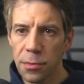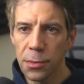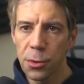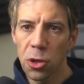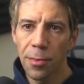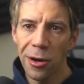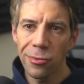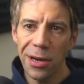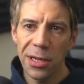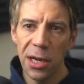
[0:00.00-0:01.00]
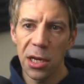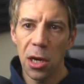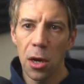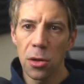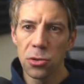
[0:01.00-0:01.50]
So by right clicking
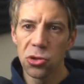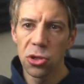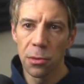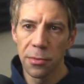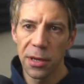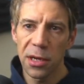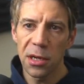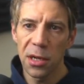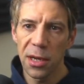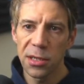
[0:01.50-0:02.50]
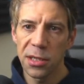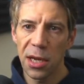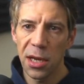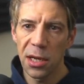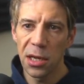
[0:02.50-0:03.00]
on something, let's
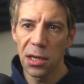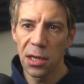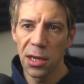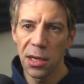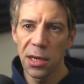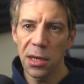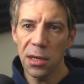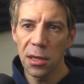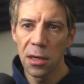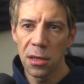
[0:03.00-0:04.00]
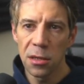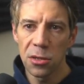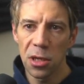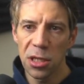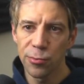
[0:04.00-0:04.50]
say here,
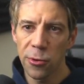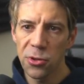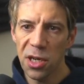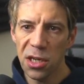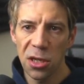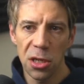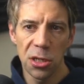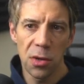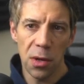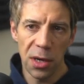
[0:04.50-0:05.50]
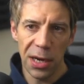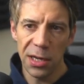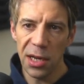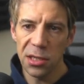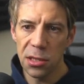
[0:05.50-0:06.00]
so this project, you can do it on a
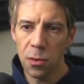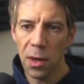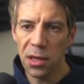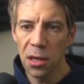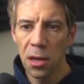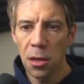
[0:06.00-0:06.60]
class as well.